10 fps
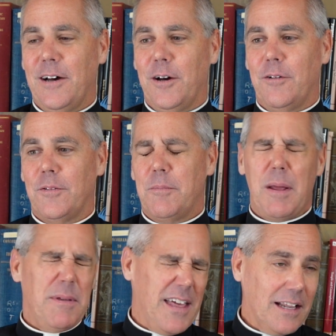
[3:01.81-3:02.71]
There
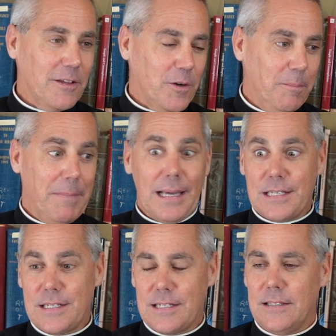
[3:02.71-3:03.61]
may be that little
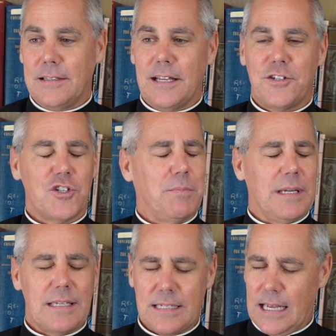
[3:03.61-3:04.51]
mess that's just
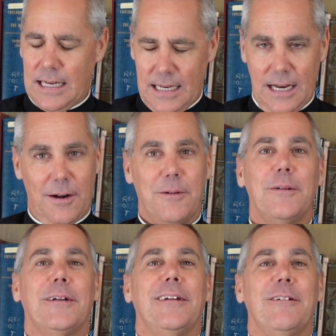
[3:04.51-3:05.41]
been sitting there,
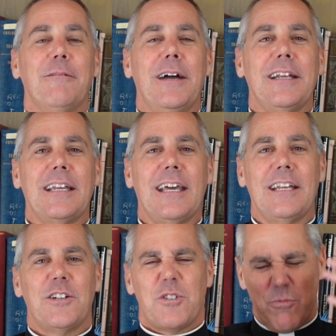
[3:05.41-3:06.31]
right?
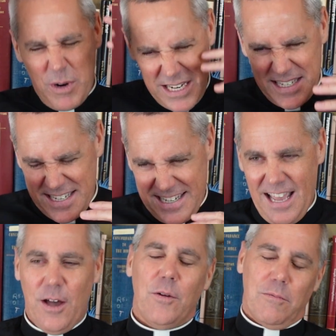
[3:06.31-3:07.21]
And it just weighs us
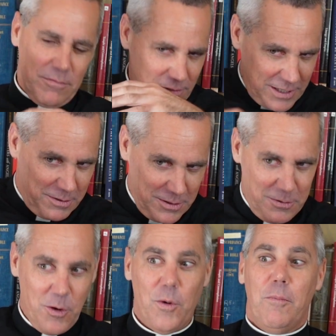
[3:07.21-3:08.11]
down. It's like,
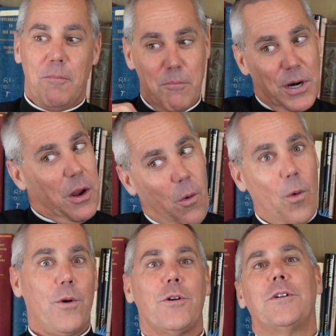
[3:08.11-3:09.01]
let's go bring
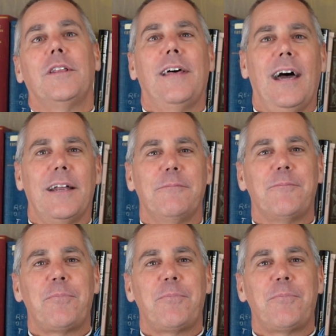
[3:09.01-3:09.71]
order to that.